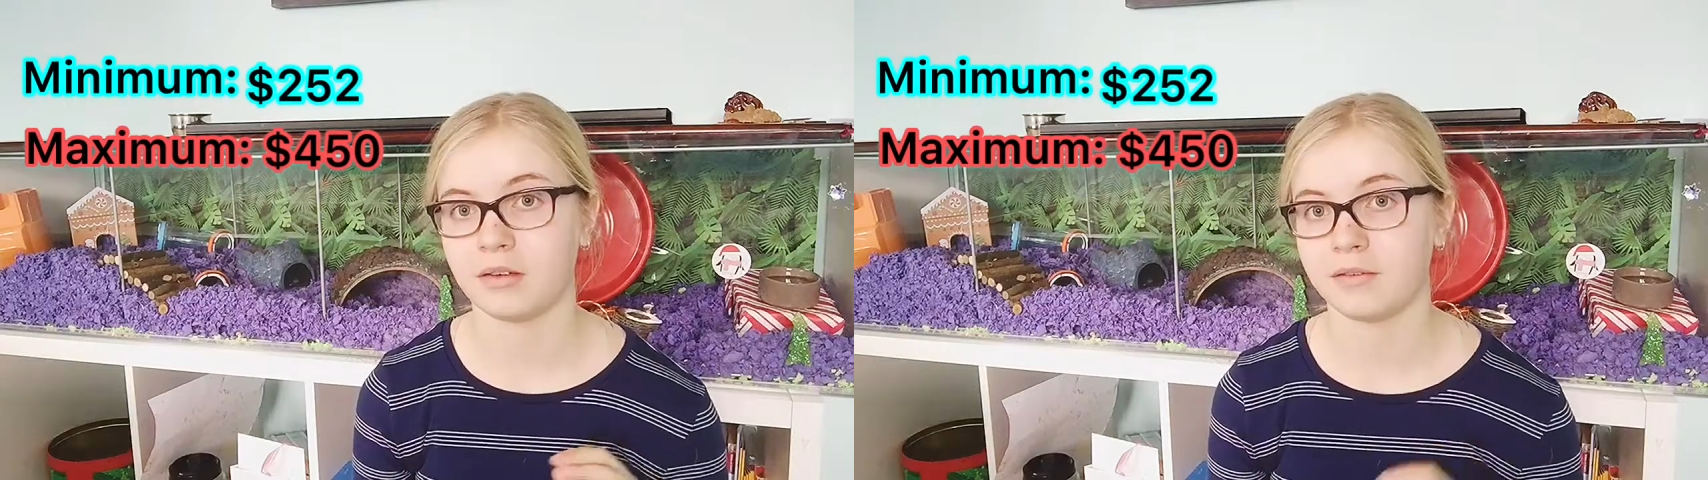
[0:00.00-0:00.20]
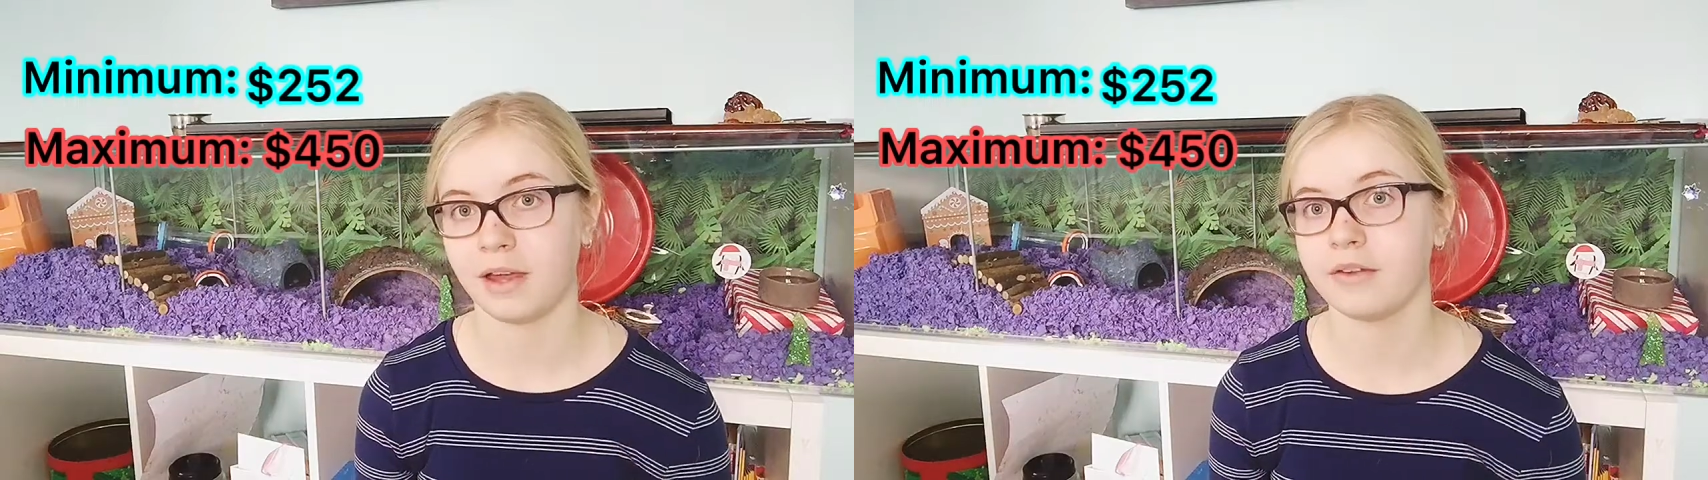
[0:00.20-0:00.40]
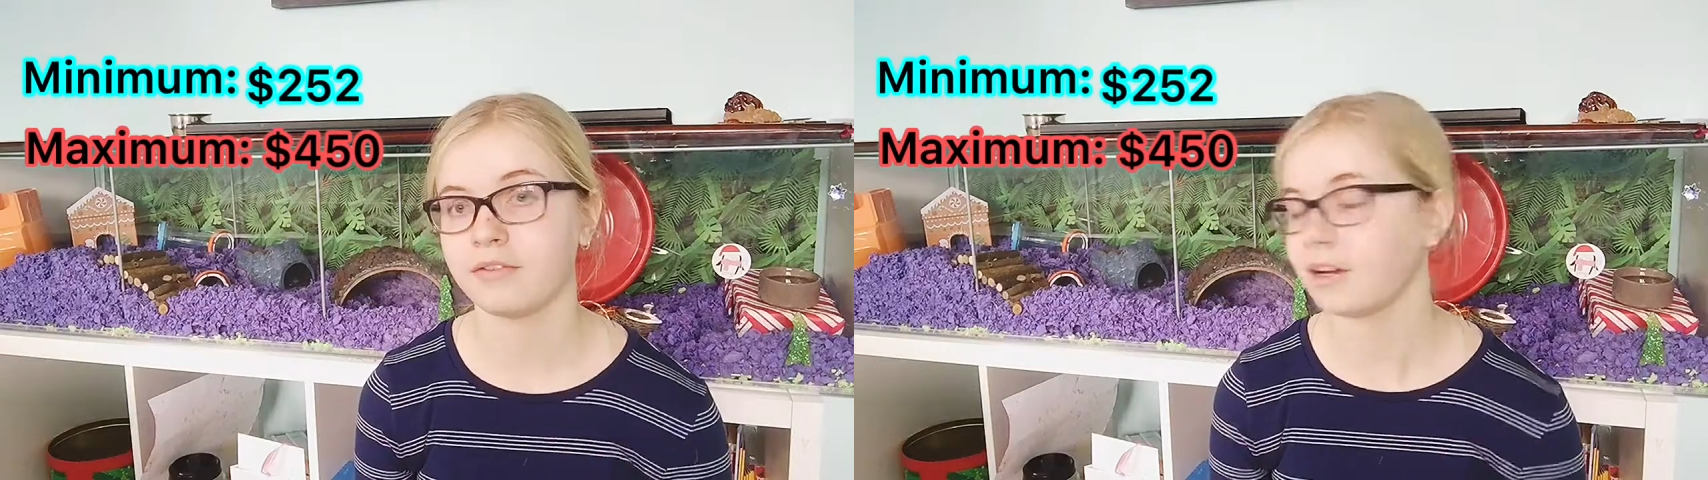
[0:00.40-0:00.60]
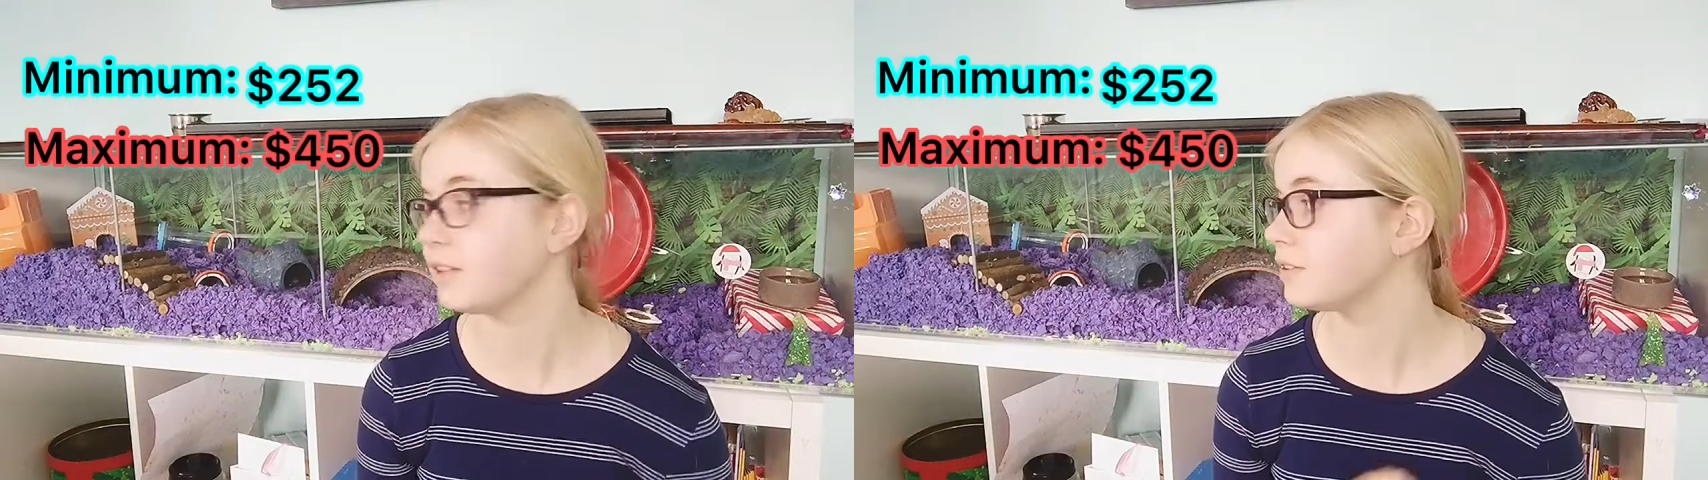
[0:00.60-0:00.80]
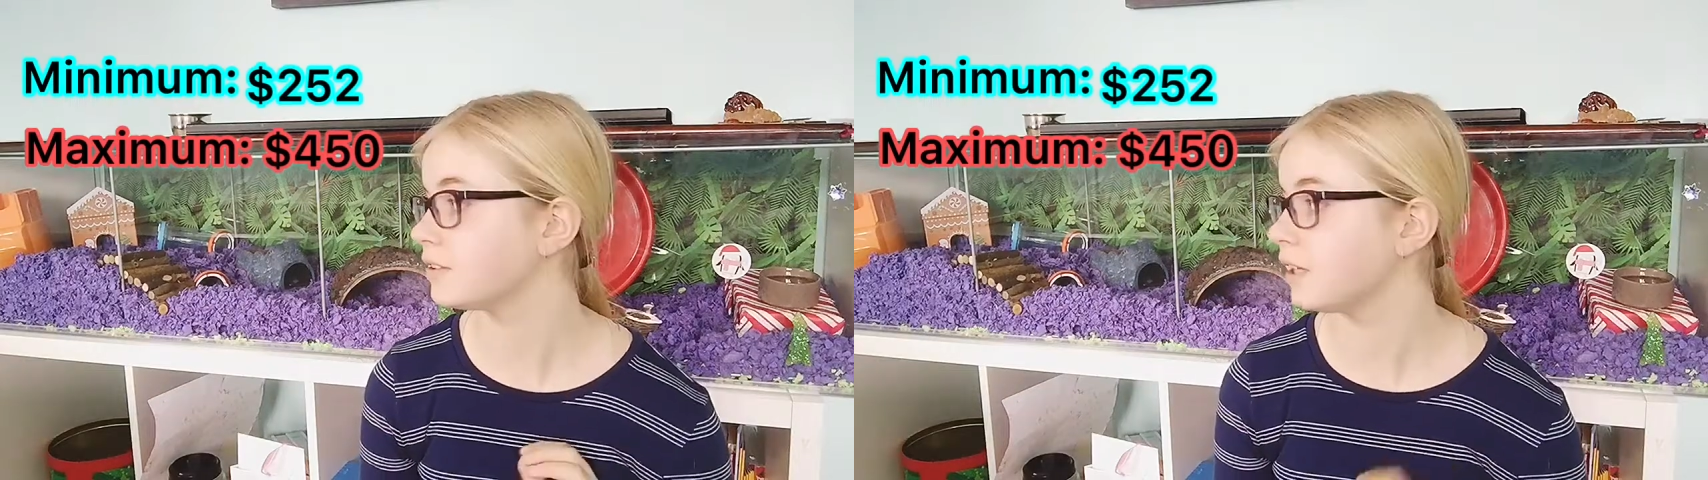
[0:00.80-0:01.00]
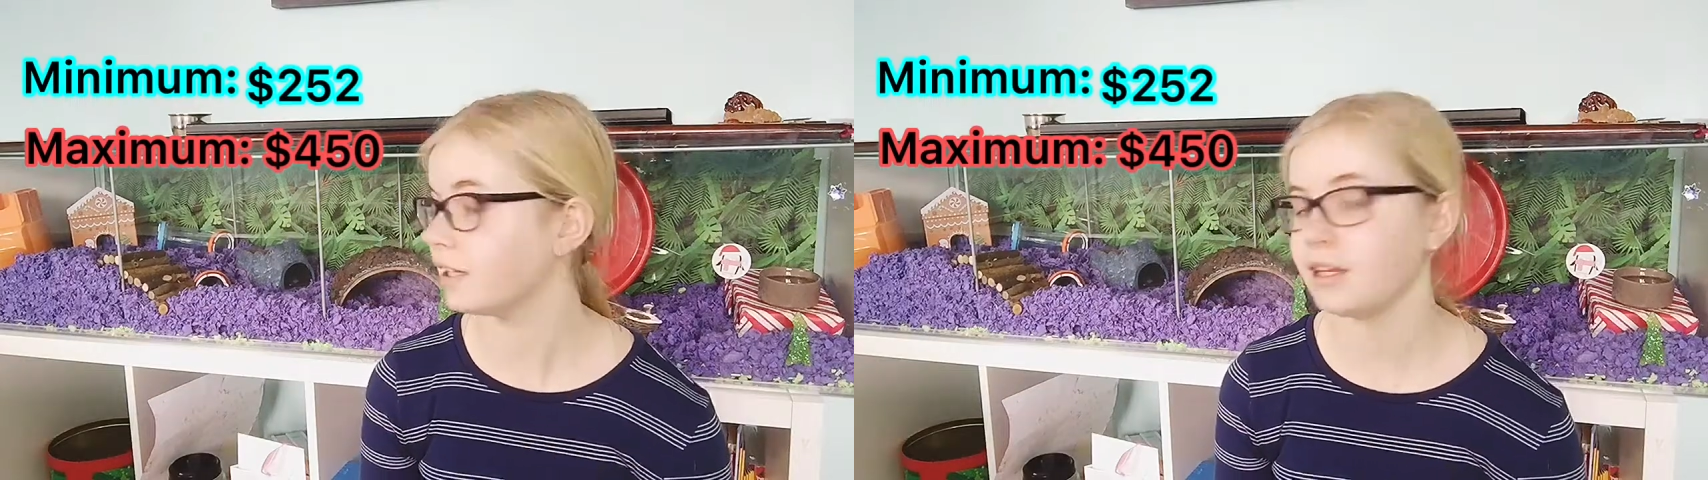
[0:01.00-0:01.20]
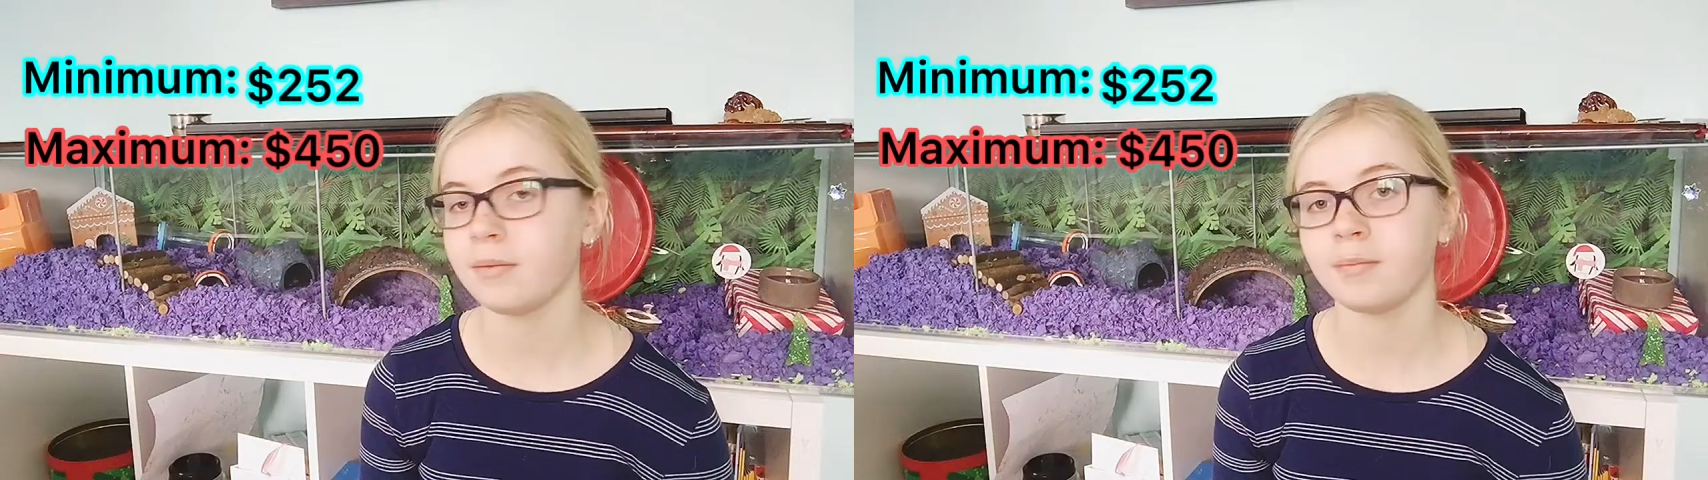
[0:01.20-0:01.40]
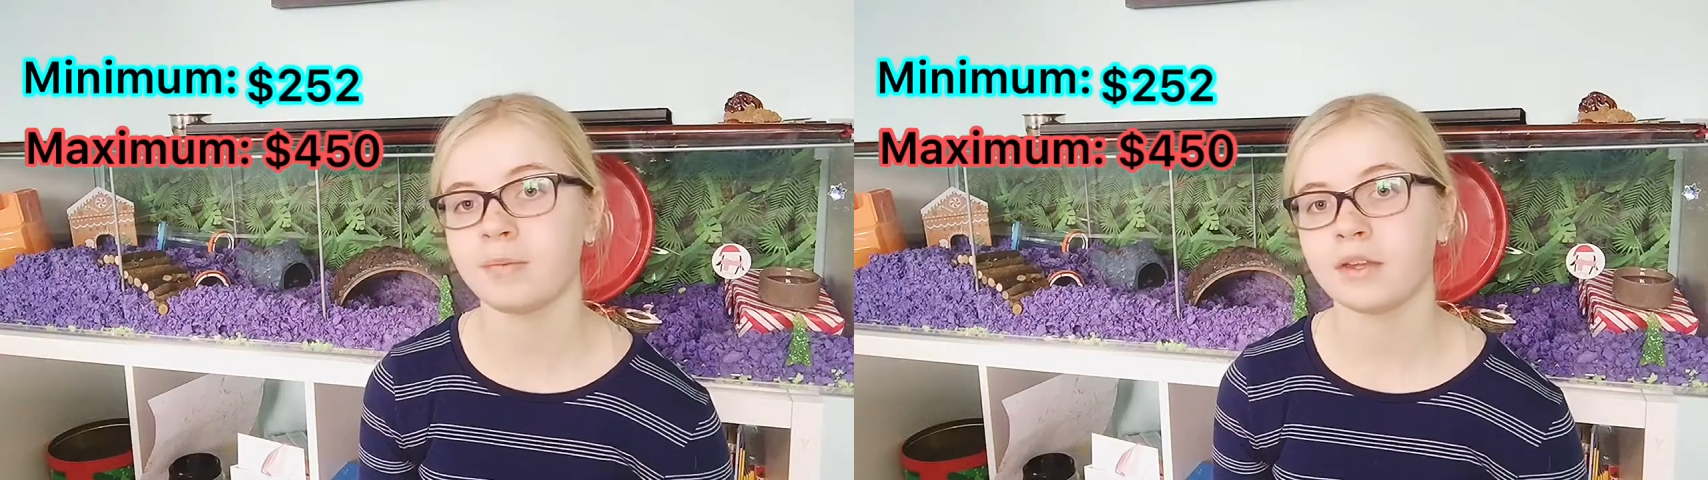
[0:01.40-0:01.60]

vet funds in it,